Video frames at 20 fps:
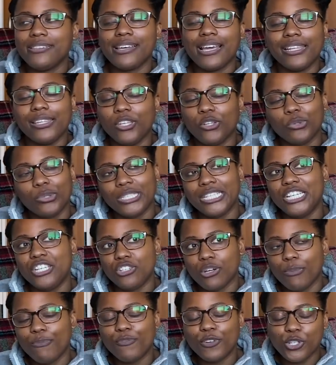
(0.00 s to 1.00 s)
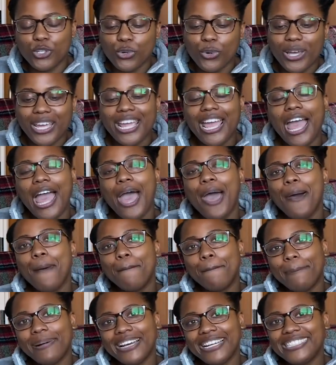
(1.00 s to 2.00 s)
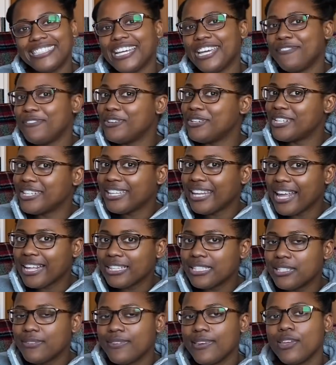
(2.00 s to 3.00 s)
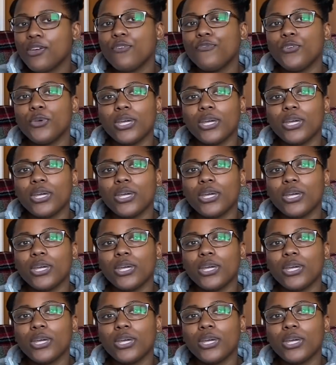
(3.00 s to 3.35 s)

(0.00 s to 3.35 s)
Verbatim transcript: I literally jump for joy. But if you did like this video, if you